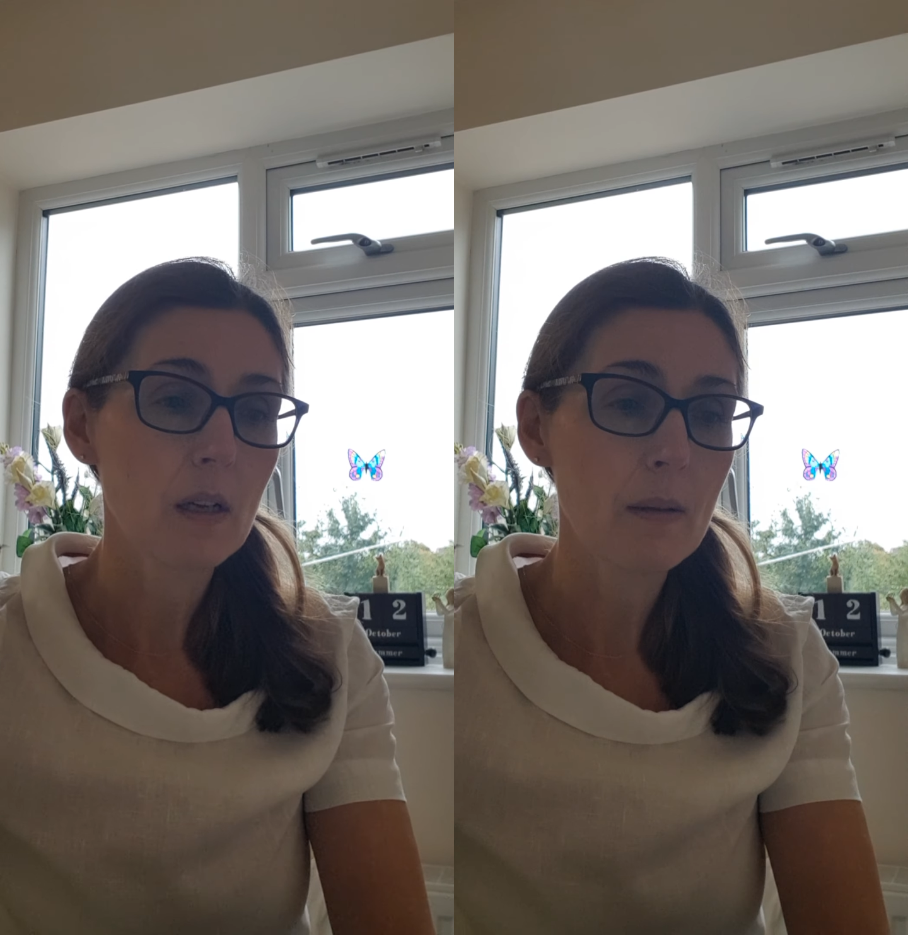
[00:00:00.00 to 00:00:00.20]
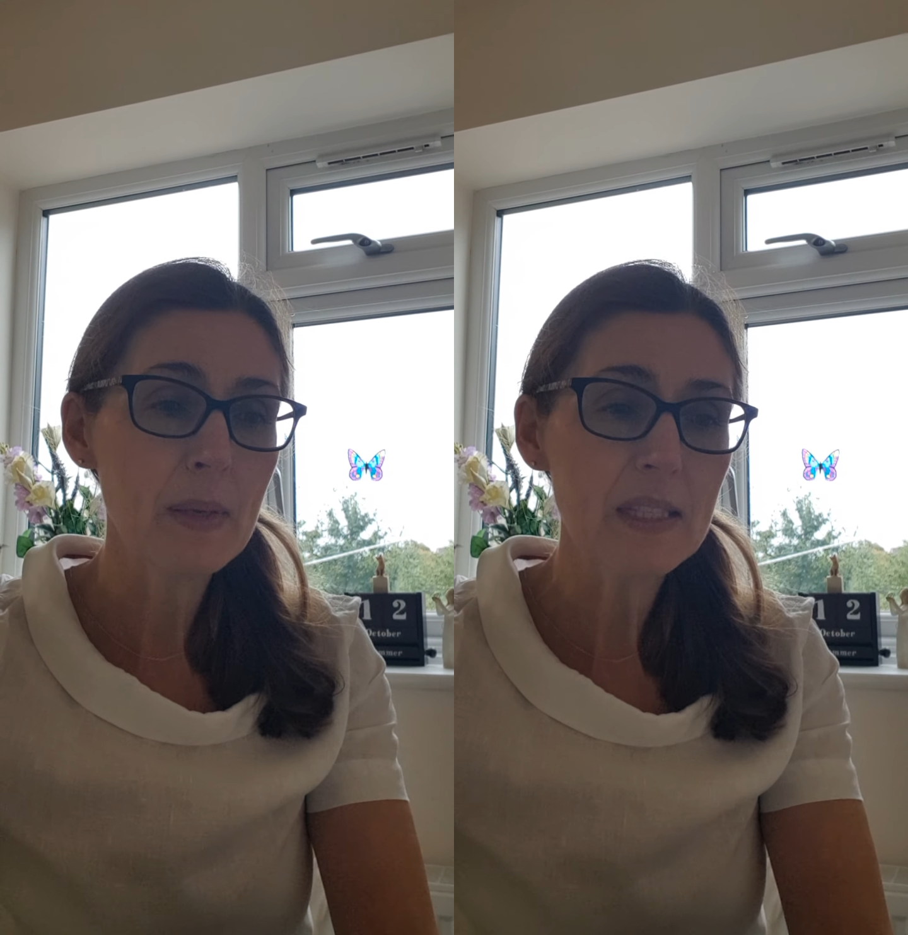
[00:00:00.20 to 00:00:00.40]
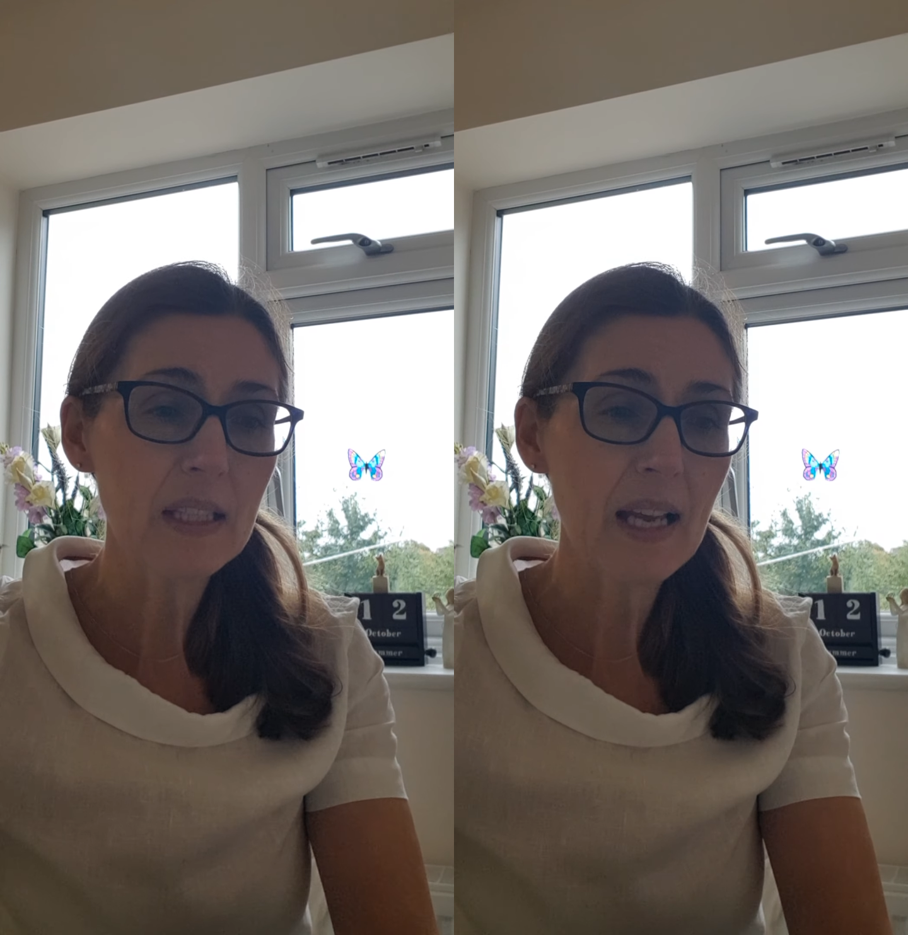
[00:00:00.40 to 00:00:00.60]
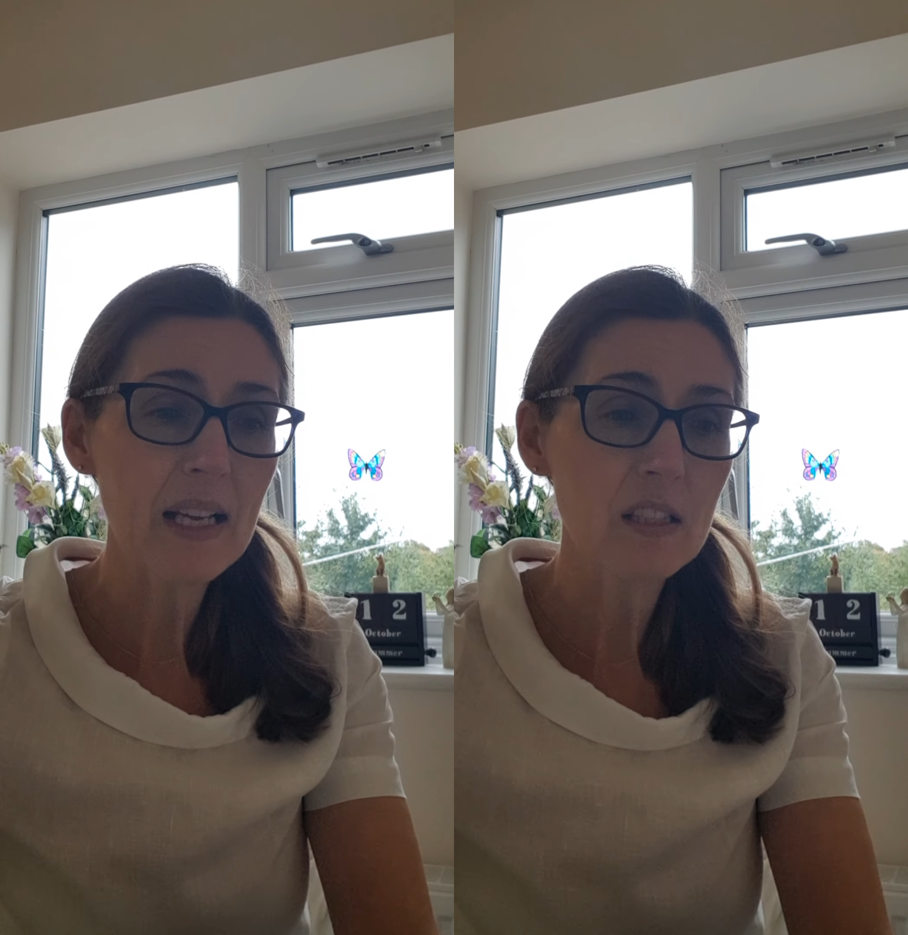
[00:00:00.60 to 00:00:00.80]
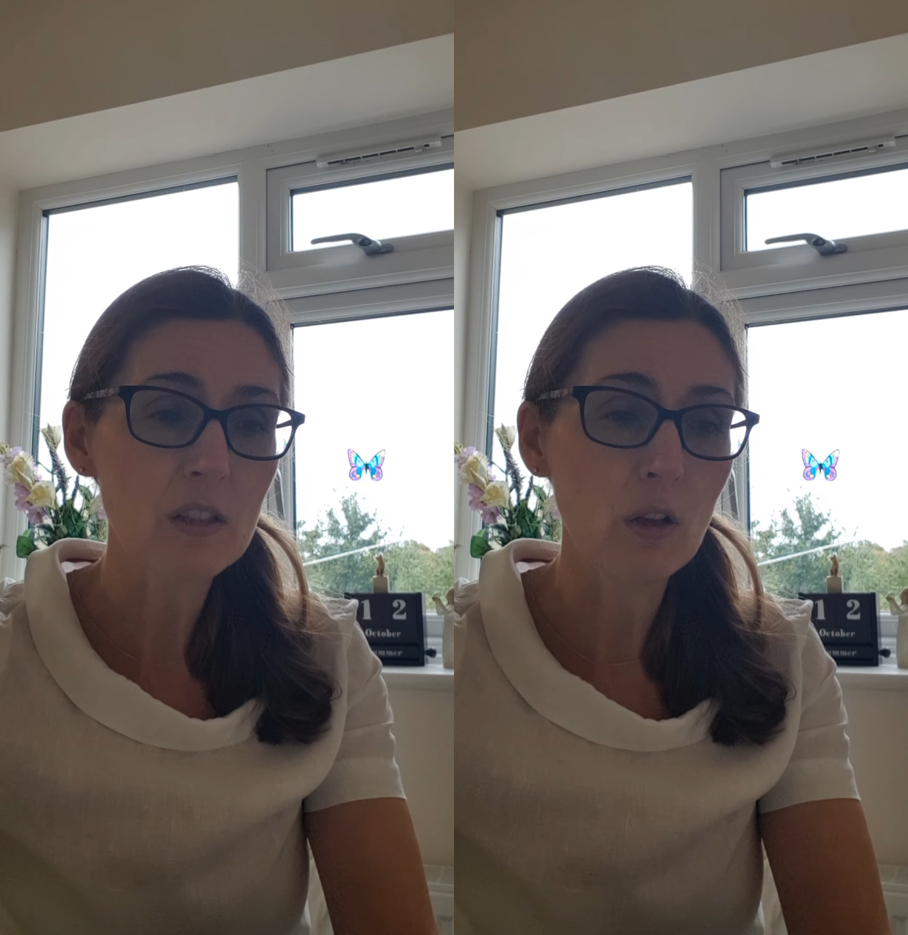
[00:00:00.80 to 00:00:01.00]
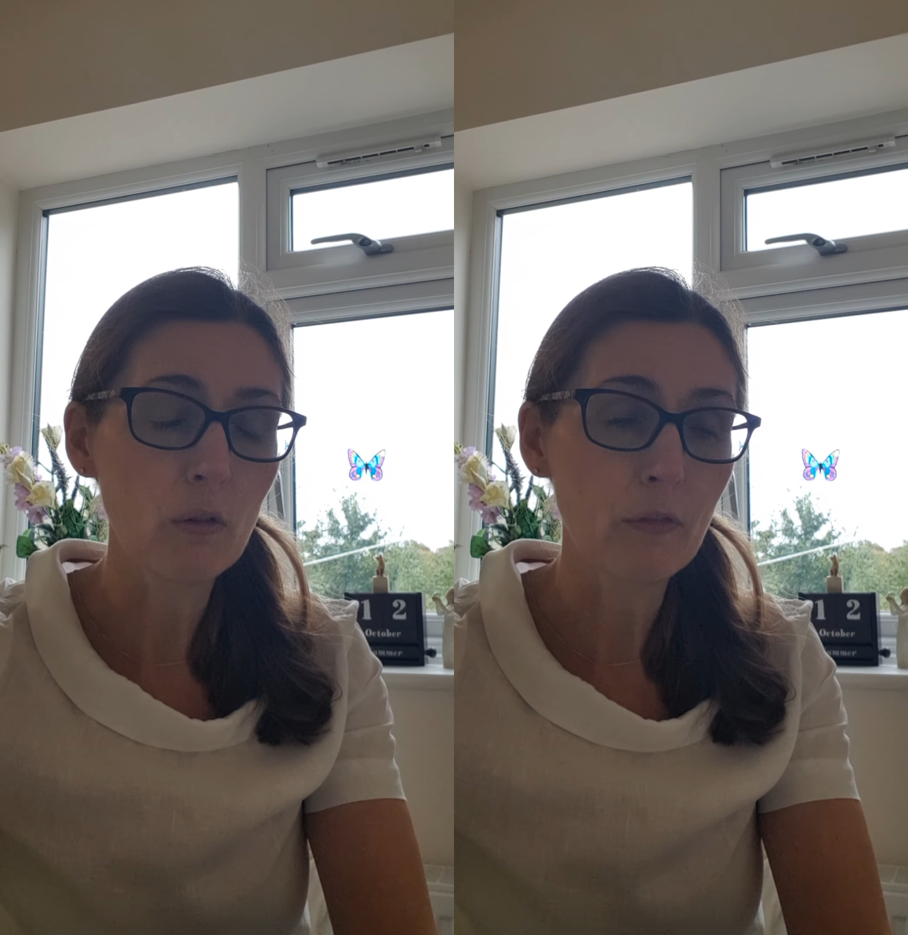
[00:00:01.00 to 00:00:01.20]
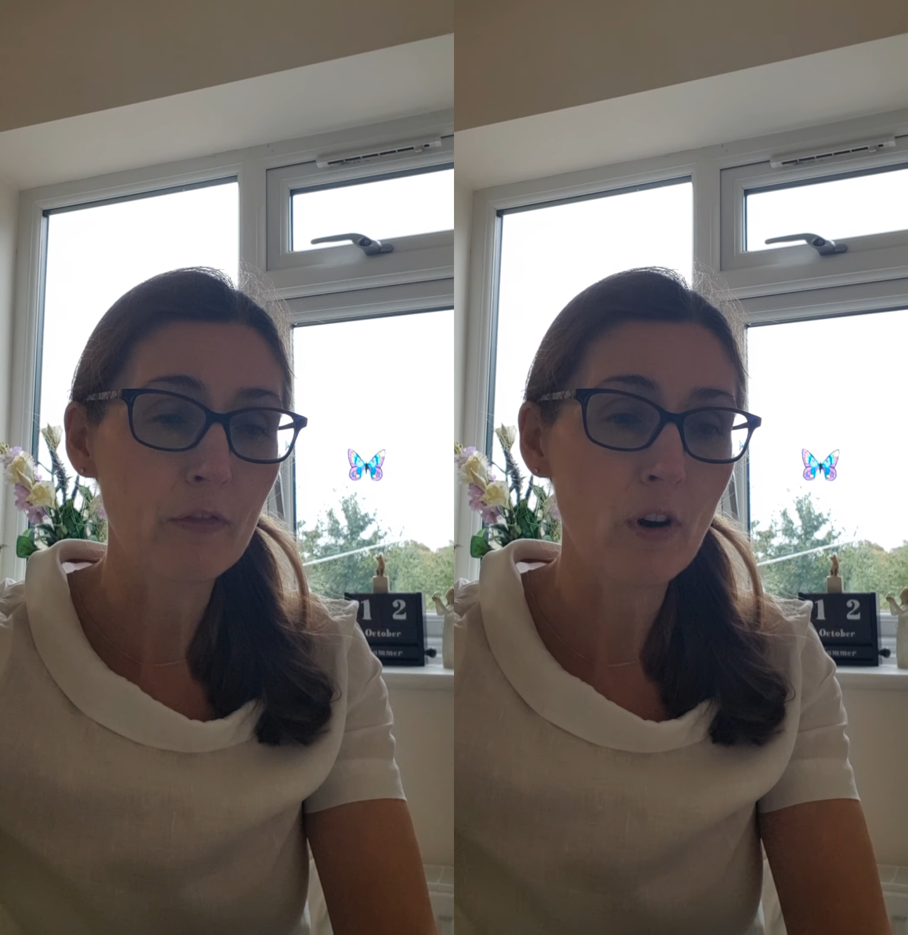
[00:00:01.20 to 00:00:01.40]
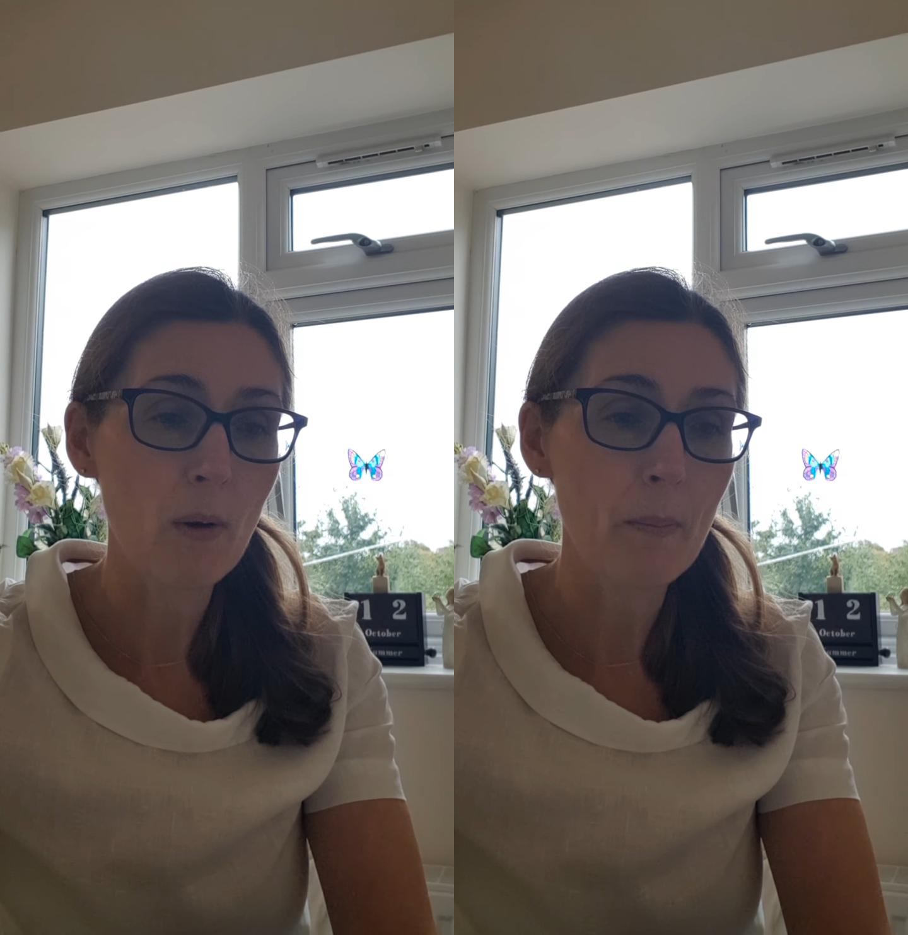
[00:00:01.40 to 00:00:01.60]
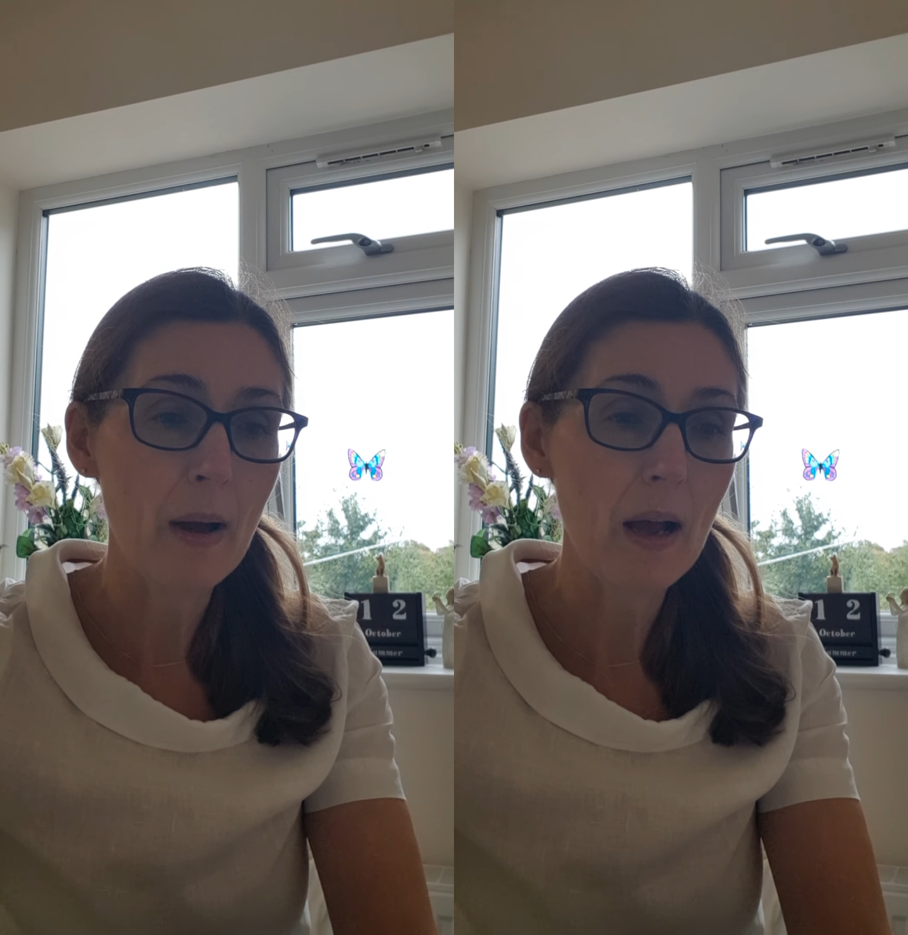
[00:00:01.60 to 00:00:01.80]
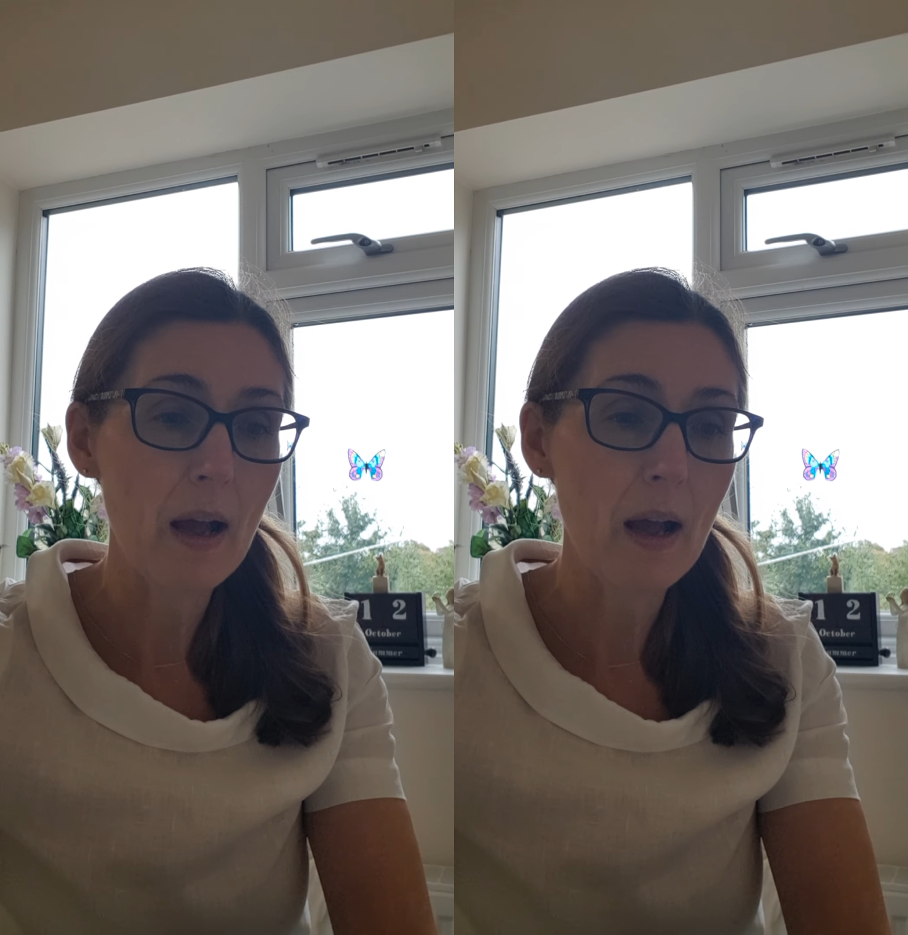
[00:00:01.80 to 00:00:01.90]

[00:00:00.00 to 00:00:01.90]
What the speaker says: Mr. Castle from